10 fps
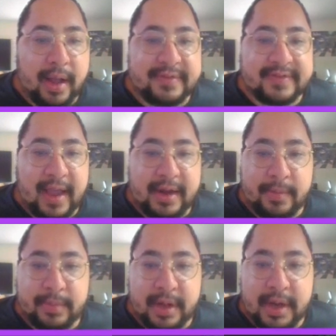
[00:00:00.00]
Sign
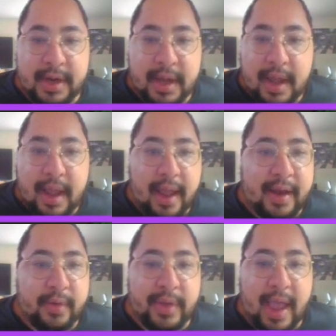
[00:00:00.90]
in Blood, and
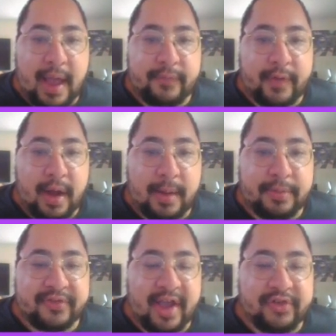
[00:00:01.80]
then we have
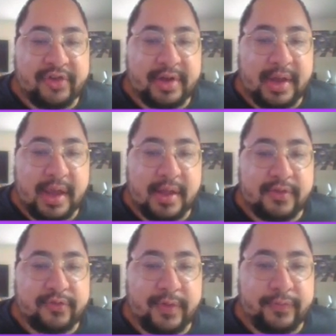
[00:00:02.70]
protection
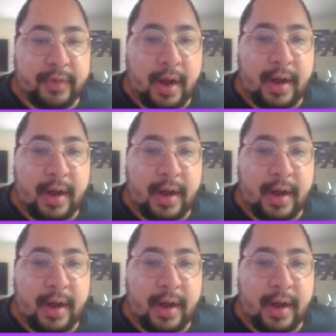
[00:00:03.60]
and swift